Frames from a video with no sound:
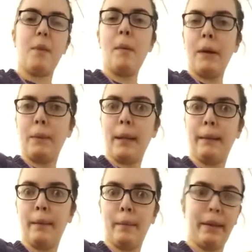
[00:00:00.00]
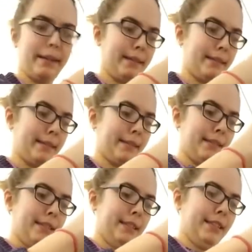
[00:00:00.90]
water bottle open.
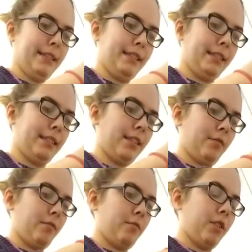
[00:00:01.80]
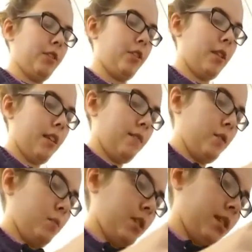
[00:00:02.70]
So, once you have your
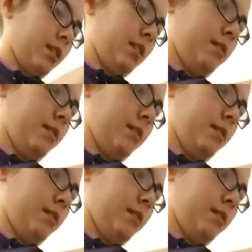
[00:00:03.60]
water,